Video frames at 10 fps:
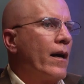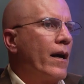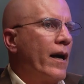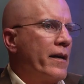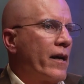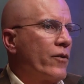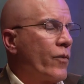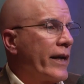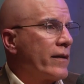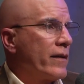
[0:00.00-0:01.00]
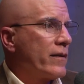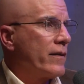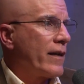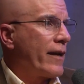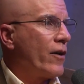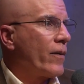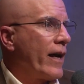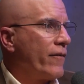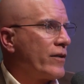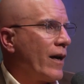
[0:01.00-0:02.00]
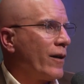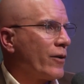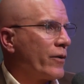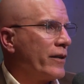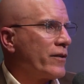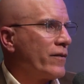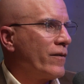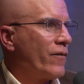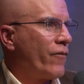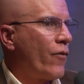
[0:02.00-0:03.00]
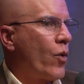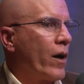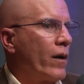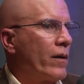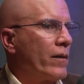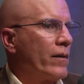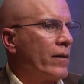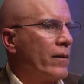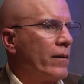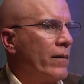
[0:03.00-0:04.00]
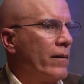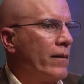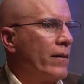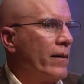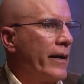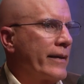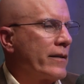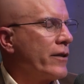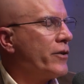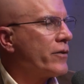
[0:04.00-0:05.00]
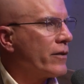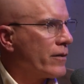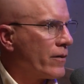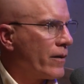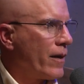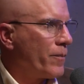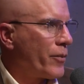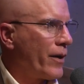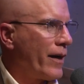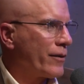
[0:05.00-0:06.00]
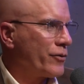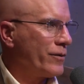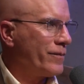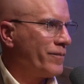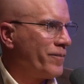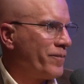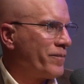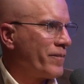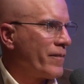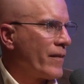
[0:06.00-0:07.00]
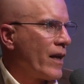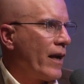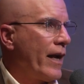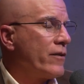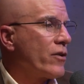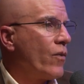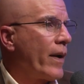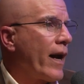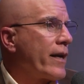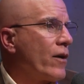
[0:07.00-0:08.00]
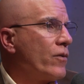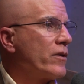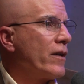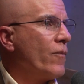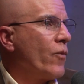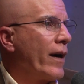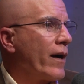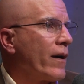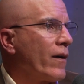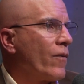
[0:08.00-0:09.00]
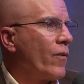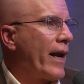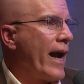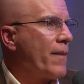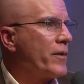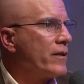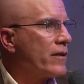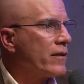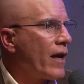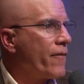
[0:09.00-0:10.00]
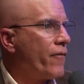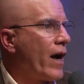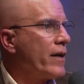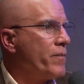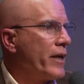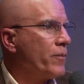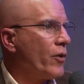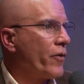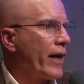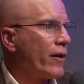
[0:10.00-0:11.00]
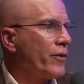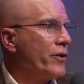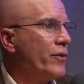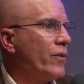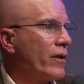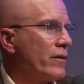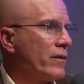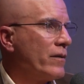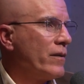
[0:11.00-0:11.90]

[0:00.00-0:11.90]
Another weakness is I don't have tolerance for excuses or non-production. And so when I go somewhere, what happens is I find people that are doers.